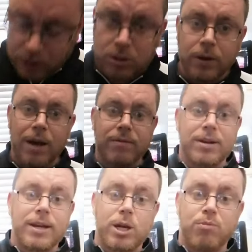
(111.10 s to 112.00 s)
I also have a
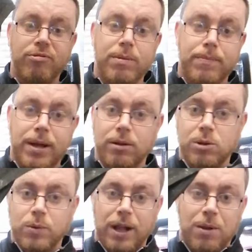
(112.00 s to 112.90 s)
neoprene belt
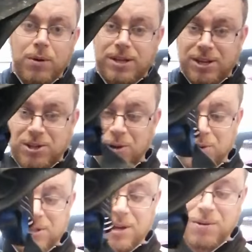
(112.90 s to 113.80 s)
as well, which has
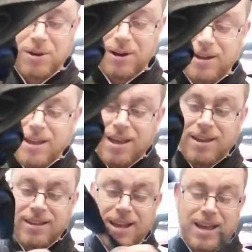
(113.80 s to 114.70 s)
also got
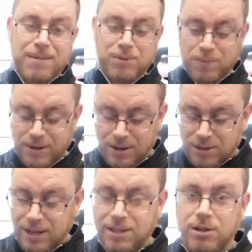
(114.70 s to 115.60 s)
something
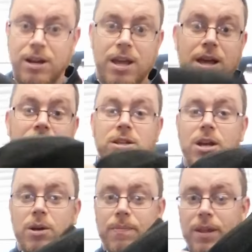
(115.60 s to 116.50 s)
else licked on.
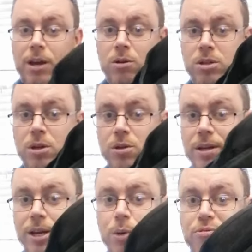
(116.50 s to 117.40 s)
So I also use a
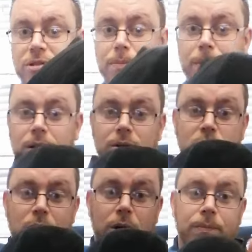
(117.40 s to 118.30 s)
neoprene belt
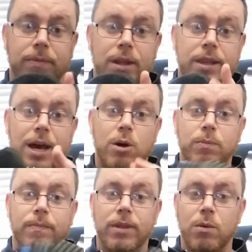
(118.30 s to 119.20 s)
as well. Now,
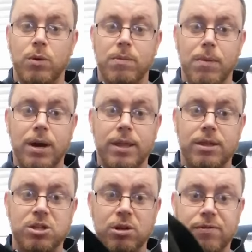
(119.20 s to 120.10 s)
with
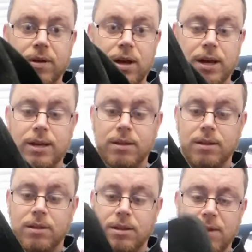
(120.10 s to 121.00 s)

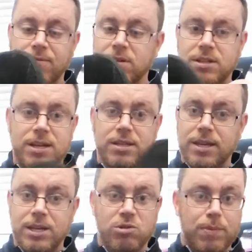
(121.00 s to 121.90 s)
the difference is
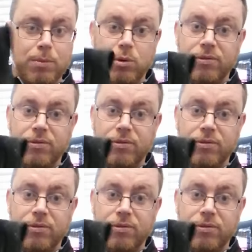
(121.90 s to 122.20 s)
these are a bit more